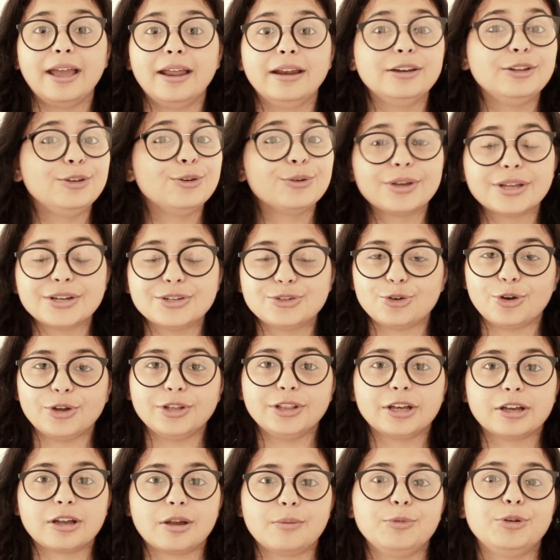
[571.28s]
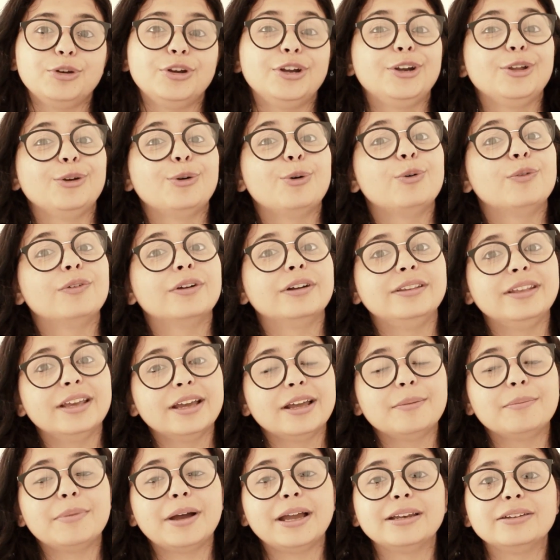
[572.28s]
you can join the community over
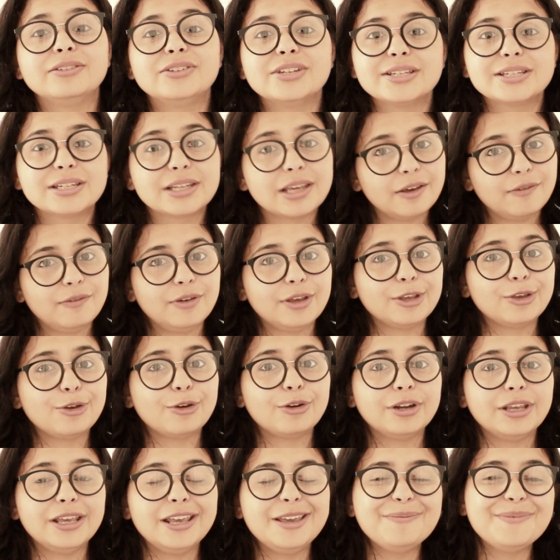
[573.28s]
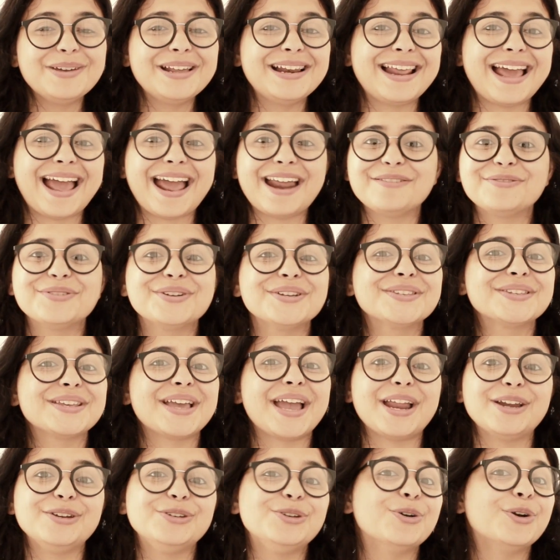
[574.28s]
there by just giving your email address
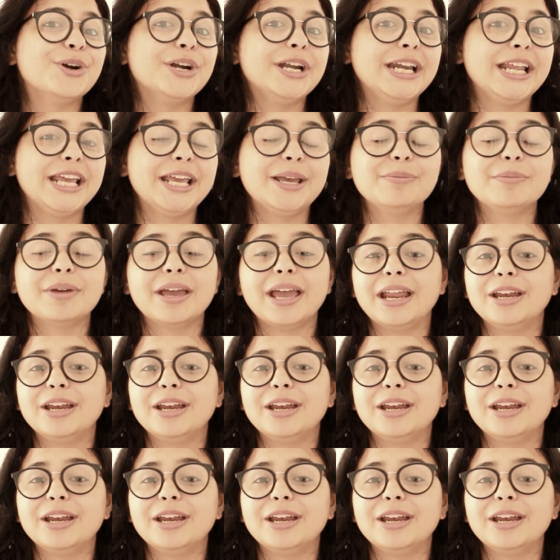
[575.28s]
and your name,